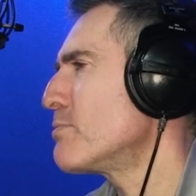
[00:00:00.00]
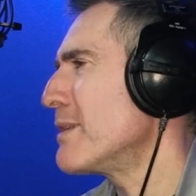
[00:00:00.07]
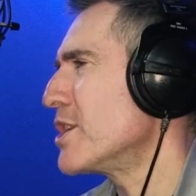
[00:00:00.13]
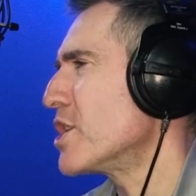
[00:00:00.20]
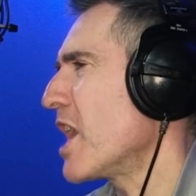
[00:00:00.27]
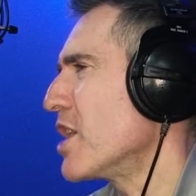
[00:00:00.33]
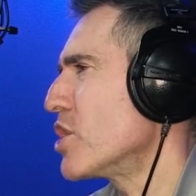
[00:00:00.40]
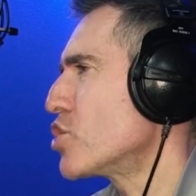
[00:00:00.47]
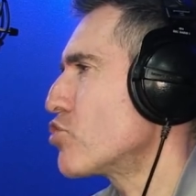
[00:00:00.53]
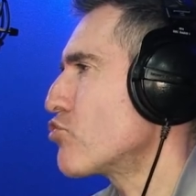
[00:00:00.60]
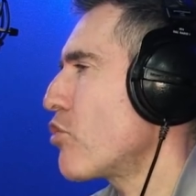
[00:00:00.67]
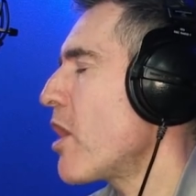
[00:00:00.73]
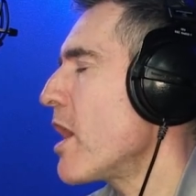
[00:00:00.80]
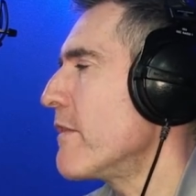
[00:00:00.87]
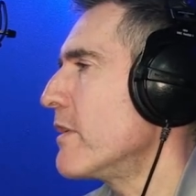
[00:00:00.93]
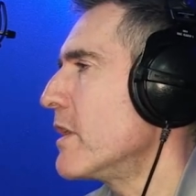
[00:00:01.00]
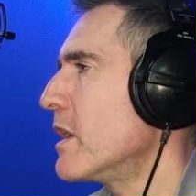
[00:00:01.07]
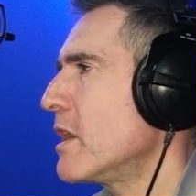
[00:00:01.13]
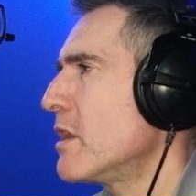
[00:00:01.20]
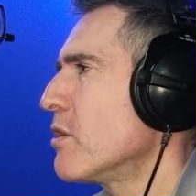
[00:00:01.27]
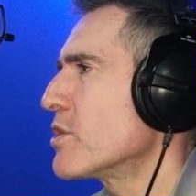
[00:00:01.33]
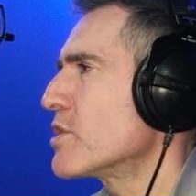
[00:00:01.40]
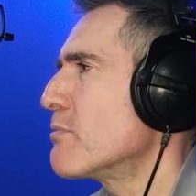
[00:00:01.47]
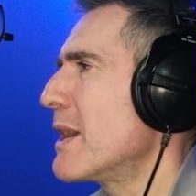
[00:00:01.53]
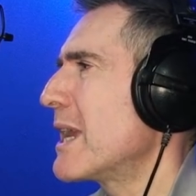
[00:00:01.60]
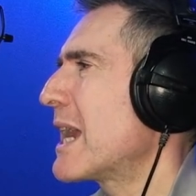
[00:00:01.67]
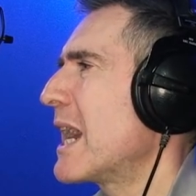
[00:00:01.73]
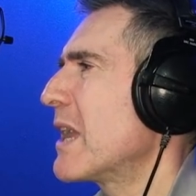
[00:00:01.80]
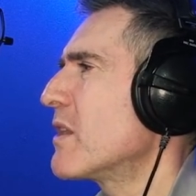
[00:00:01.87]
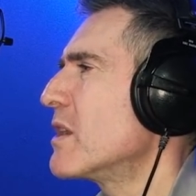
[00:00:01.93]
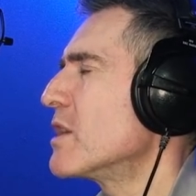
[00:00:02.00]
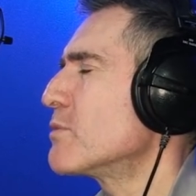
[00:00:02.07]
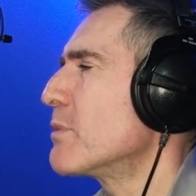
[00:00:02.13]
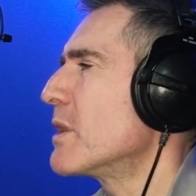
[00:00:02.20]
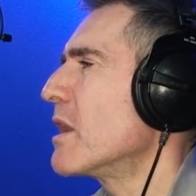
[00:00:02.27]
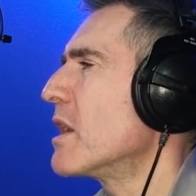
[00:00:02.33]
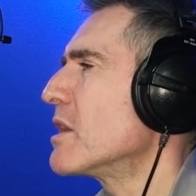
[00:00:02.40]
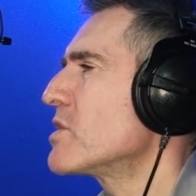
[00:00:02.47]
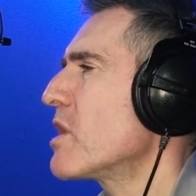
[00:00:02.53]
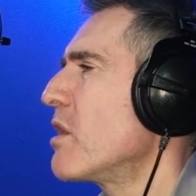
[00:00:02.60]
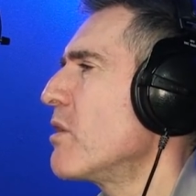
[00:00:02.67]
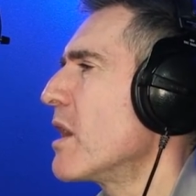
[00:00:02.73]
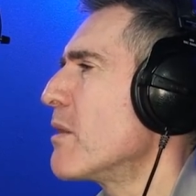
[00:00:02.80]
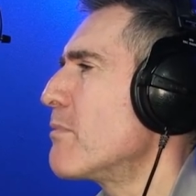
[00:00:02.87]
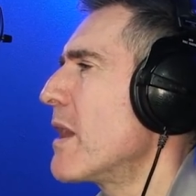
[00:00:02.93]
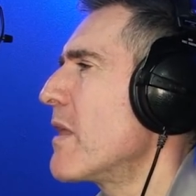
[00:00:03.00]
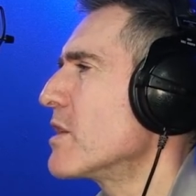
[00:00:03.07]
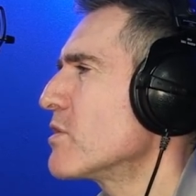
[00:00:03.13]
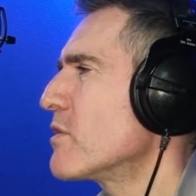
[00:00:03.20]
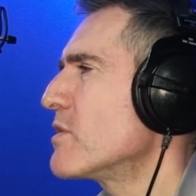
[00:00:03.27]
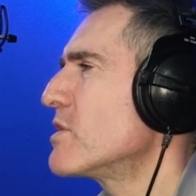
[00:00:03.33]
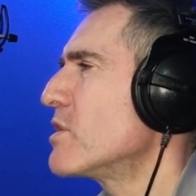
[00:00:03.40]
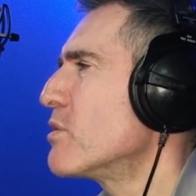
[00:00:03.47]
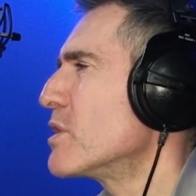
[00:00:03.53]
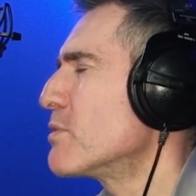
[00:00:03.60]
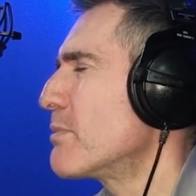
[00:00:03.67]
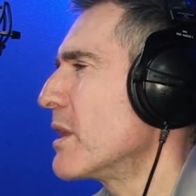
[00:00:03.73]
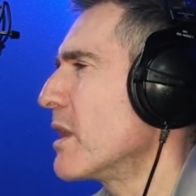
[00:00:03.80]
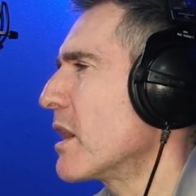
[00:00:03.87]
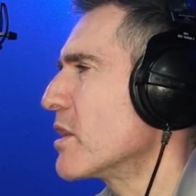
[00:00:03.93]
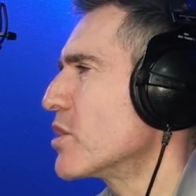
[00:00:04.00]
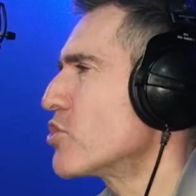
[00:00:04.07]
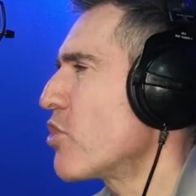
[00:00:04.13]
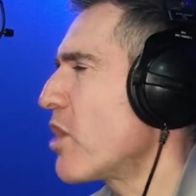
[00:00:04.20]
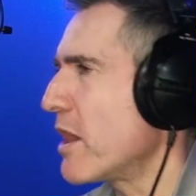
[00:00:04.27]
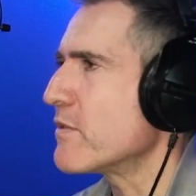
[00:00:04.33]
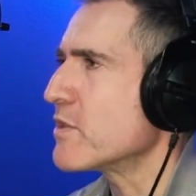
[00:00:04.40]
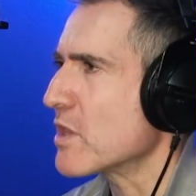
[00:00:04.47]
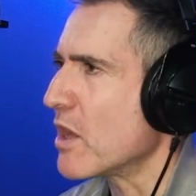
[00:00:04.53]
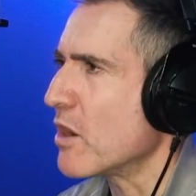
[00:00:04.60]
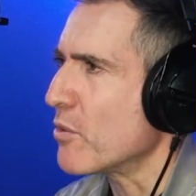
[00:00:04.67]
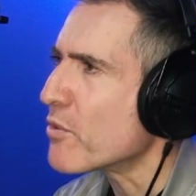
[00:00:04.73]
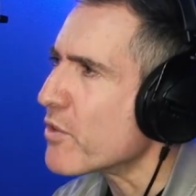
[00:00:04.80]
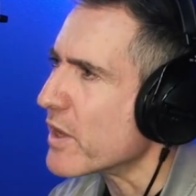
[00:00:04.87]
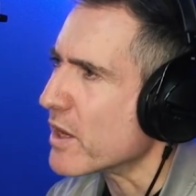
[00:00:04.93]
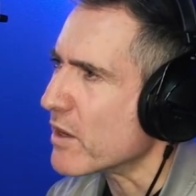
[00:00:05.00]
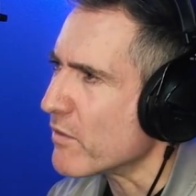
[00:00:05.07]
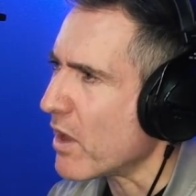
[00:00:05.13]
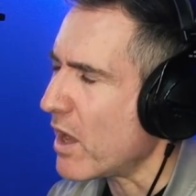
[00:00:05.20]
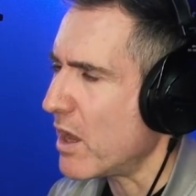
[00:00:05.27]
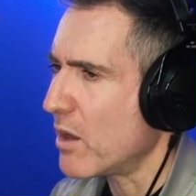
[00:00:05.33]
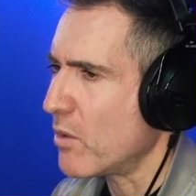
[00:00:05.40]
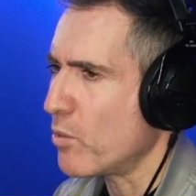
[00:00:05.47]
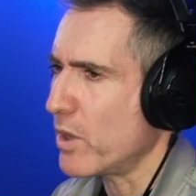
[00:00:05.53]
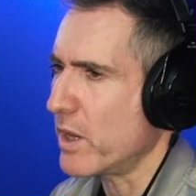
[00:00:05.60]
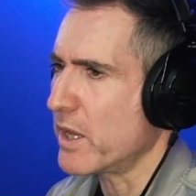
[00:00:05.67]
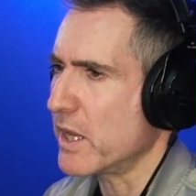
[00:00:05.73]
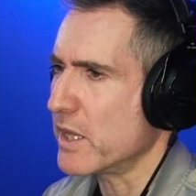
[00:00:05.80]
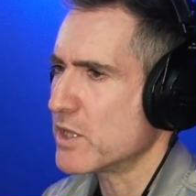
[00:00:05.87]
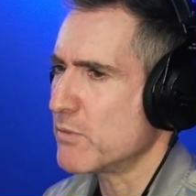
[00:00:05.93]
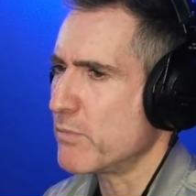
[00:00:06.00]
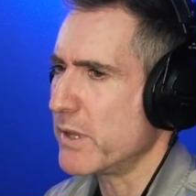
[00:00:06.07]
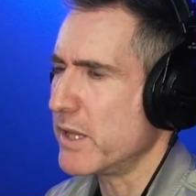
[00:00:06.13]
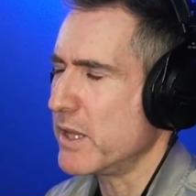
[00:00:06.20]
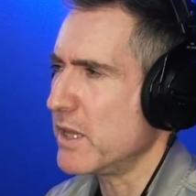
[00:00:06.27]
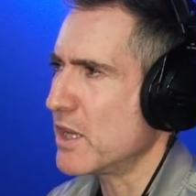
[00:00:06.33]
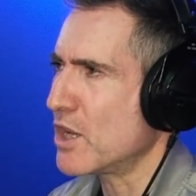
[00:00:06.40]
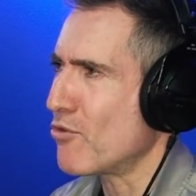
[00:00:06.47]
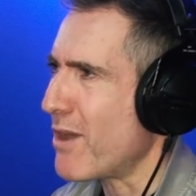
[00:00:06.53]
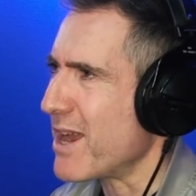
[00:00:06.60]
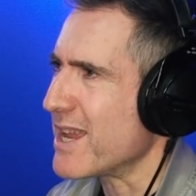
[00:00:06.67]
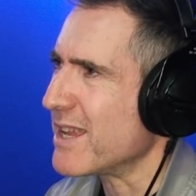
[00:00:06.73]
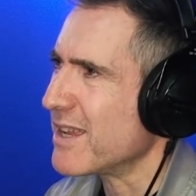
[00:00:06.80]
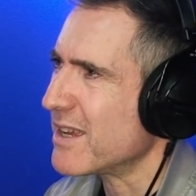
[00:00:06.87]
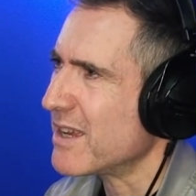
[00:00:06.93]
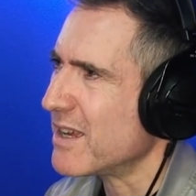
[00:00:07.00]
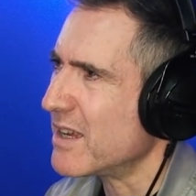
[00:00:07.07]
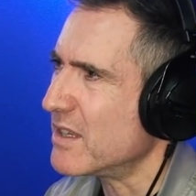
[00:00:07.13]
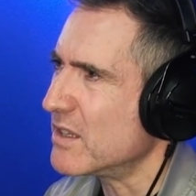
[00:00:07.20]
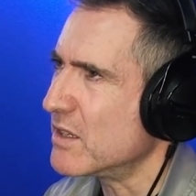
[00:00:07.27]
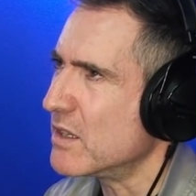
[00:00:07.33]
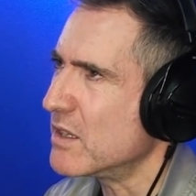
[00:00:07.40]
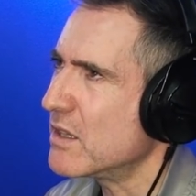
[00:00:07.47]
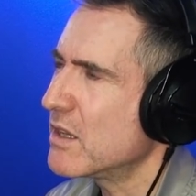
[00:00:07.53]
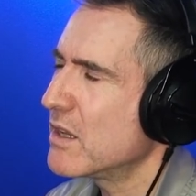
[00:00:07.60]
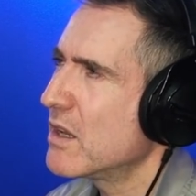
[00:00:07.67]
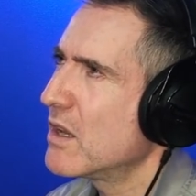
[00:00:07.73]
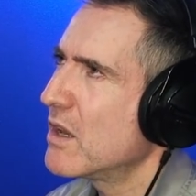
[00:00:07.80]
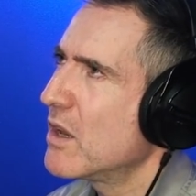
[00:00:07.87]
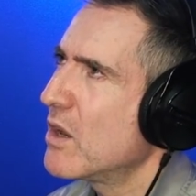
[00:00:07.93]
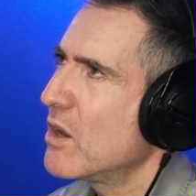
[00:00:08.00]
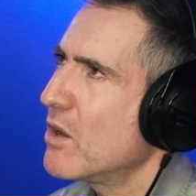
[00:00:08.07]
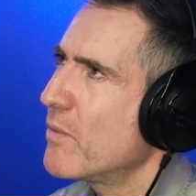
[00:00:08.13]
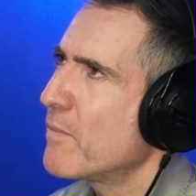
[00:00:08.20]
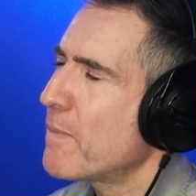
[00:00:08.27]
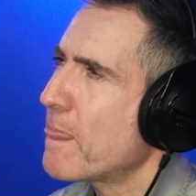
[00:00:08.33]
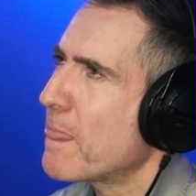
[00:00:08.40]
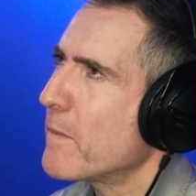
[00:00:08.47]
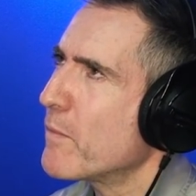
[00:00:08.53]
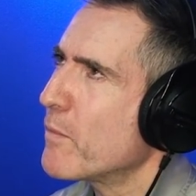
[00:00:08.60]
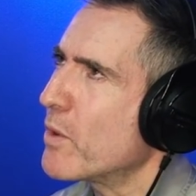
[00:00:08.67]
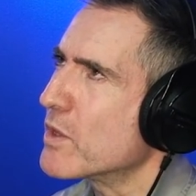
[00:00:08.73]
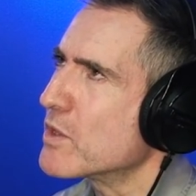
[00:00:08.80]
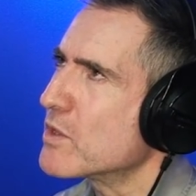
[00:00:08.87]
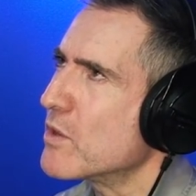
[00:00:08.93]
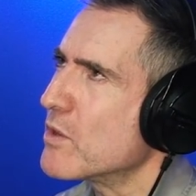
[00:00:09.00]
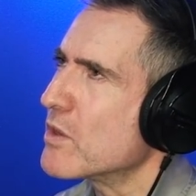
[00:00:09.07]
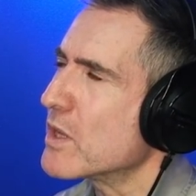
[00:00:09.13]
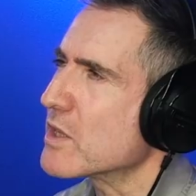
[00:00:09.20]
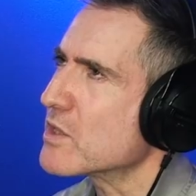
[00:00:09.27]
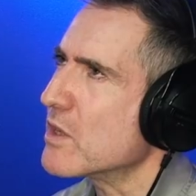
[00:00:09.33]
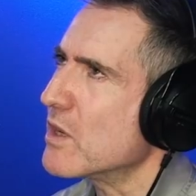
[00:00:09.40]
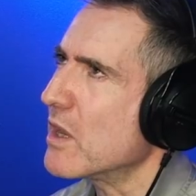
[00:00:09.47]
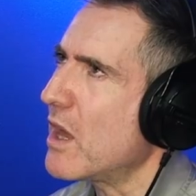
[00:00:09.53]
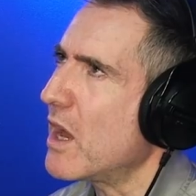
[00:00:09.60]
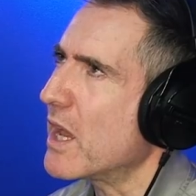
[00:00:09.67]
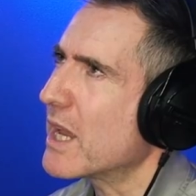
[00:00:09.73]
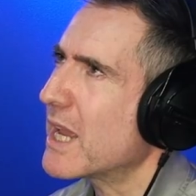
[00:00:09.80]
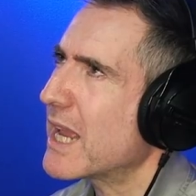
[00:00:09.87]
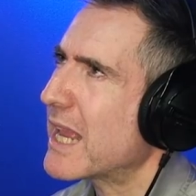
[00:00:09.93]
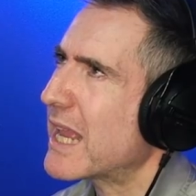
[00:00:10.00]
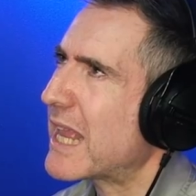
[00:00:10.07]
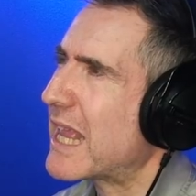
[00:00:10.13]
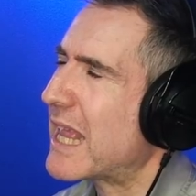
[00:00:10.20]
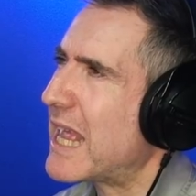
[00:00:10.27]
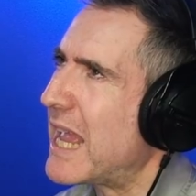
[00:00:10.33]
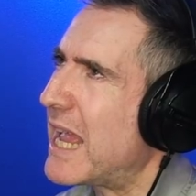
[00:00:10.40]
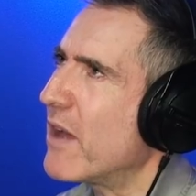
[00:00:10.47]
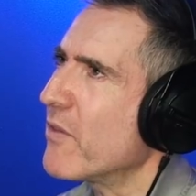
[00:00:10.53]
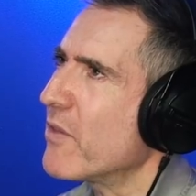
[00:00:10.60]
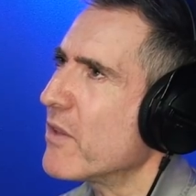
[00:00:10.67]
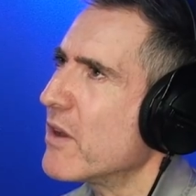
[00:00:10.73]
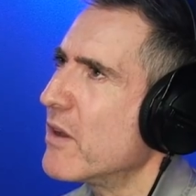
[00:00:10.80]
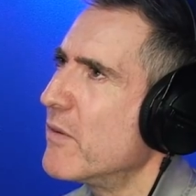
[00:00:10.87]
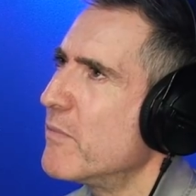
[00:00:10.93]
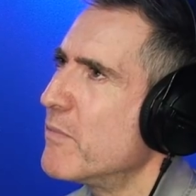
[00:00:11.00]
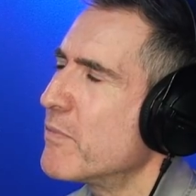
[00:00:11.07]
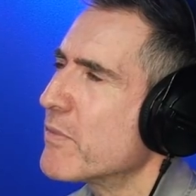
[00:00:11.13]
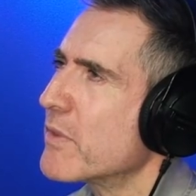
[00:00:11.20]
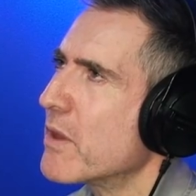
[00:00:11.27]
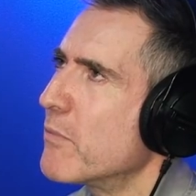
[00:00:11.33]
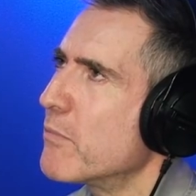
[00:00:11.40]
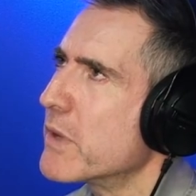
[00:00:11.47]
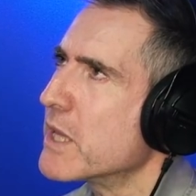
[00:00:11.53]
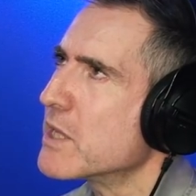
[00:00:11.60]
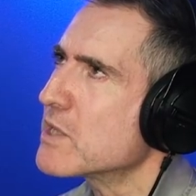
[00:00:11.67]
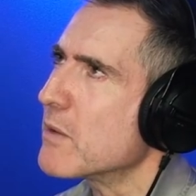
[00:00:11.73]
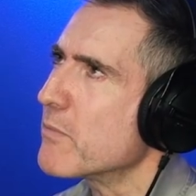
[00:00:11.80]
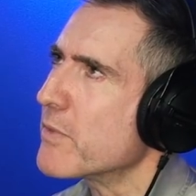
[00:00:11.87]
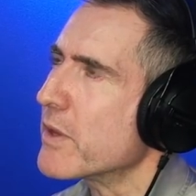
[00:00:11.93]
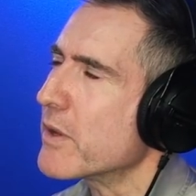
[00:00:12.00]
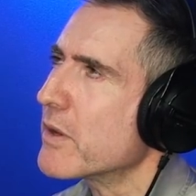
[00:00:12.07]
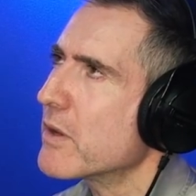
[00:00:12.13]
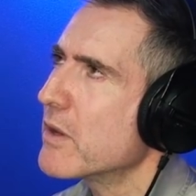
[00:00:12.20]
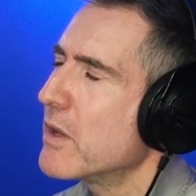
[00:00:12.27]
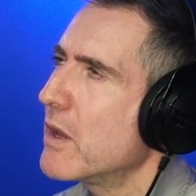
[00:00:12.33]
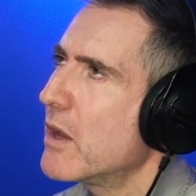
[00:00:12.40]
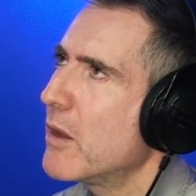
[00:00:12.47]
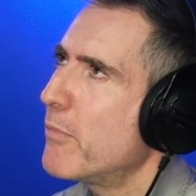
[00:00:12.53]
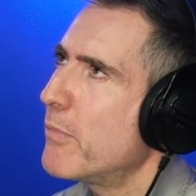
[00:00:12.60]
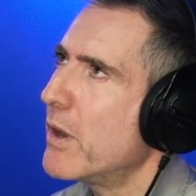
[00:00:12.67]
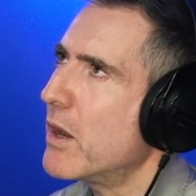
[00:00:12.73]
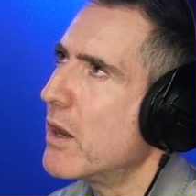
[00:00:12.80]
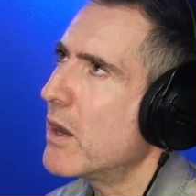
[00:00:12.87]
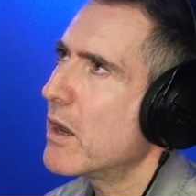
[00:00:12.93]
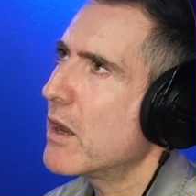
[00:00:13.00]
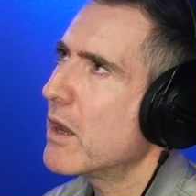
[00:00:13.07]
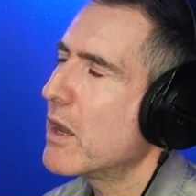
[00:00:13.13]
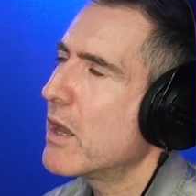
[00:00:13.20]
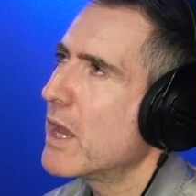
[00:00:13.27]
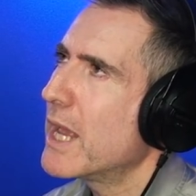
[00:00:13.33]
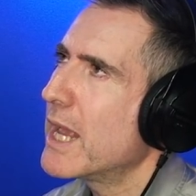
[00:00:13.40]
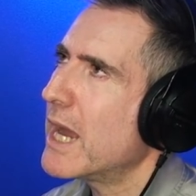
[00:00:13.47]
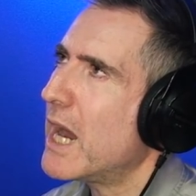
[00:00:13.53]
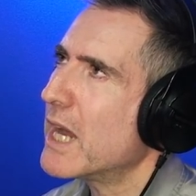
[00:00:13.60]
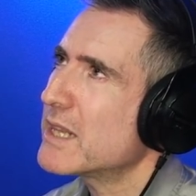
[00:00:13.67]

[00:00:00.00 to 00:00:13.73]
been like drive in it, not to make out that it's been like solo, but there's obviously always been like a drive to the whole thing of like wanting it to be great and wanting to do things that are like count and mean something. But I